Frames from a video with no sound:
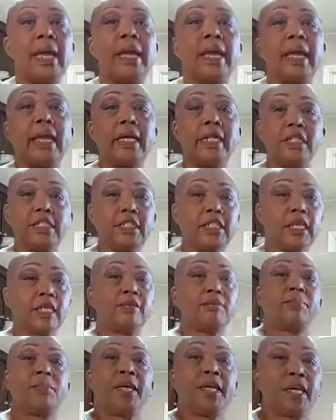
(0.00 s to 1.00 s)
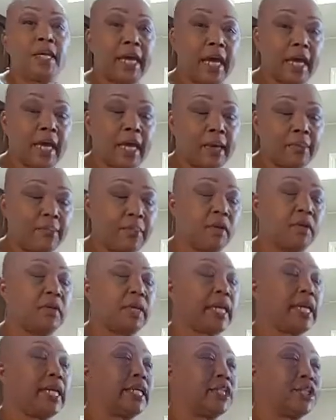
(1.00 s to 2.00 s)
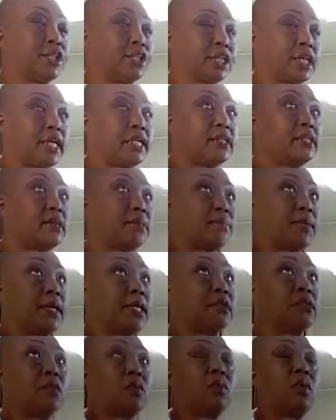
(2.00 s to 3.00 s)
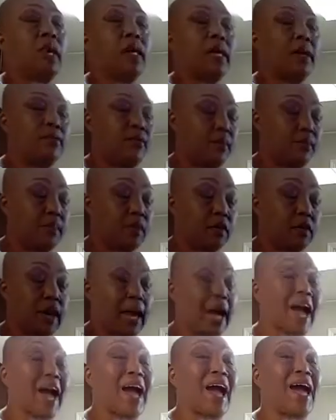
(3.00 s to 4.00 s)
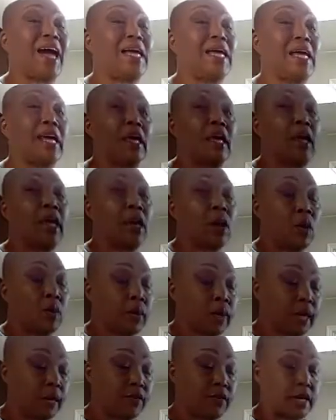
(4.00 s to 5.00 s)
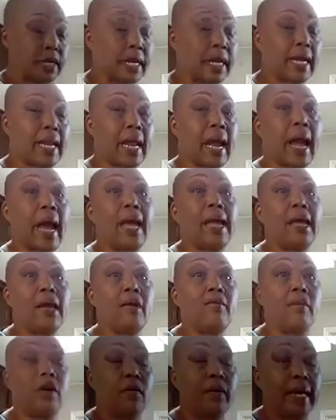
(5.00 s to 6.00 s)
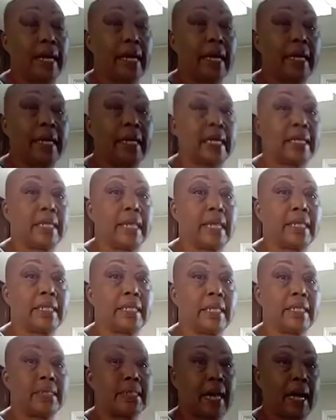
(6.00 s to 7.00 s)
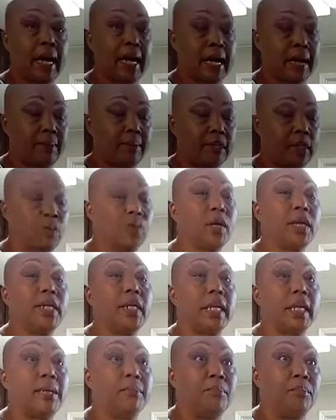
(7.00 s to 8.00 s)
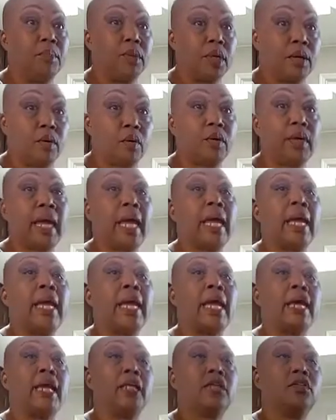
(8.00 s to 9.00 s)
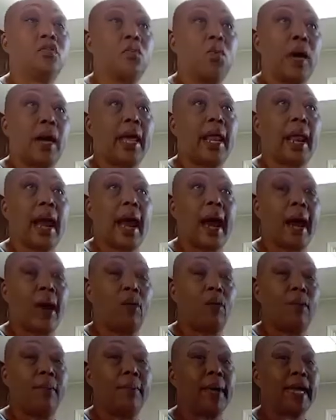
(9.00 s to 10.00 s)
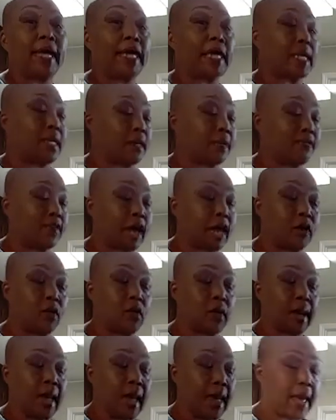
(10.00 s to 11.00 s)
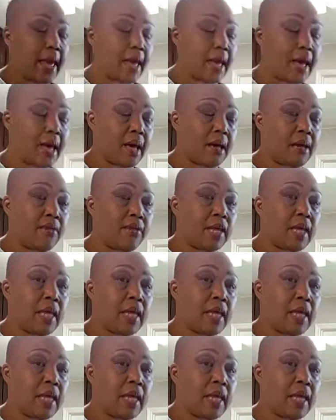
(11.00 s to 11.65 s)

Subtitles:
It's just pecan milk. It just depends on whatever milk I have, whatever nut I have on hand at the time that we need milk is what I will make. And if I don't have